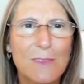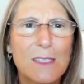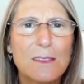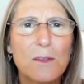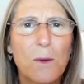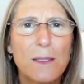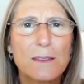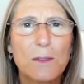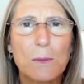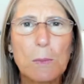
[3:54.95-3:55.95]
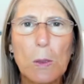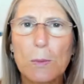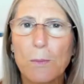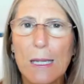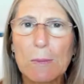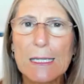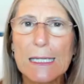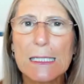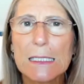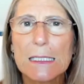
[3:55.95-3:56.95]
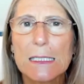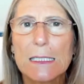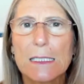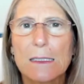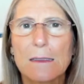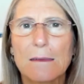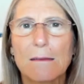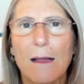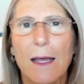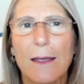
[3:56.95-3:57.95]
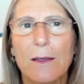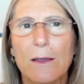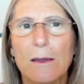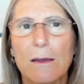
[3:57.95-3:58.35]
isn't quite so important, maybe. Like,